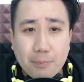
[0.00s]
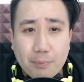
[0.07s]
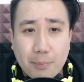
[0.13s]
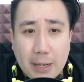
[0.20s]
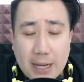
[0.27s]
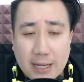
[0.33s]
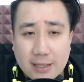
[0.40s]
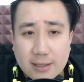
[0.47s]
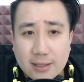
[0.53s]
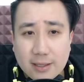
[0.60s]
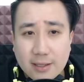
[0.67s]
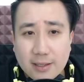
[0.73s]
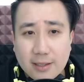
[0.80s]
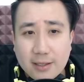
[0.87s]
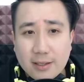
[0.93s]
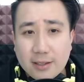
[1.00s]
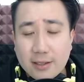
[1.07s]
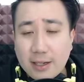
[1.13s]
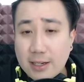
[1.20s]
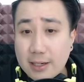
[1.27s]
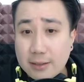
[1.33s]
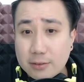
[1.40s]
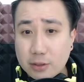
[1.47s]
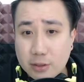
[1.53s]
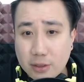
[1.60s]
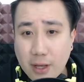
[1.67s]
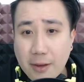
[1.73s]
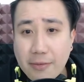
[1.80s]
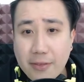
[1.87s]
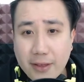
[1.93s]
but
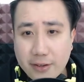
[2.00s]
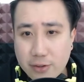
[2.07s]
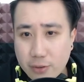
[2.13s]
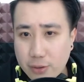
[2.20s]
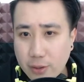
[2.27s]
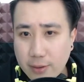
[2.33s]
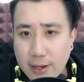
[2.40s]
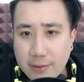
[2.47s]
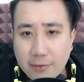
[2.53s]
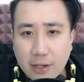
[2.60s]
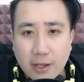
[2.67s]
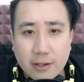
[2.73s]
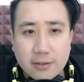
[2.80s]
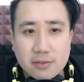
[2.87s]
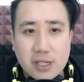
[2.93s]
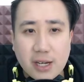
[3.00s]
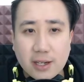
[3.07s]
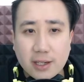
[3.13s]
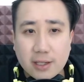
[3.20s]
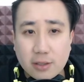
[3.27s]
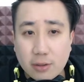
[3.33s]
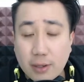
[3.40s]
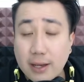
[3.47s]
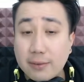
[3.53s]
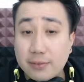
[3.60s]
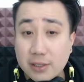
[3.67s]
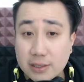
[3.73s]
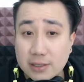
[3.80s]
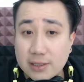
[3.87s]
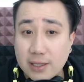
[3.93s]
not that you don't have a lot of target, you have
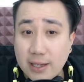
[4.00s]
this,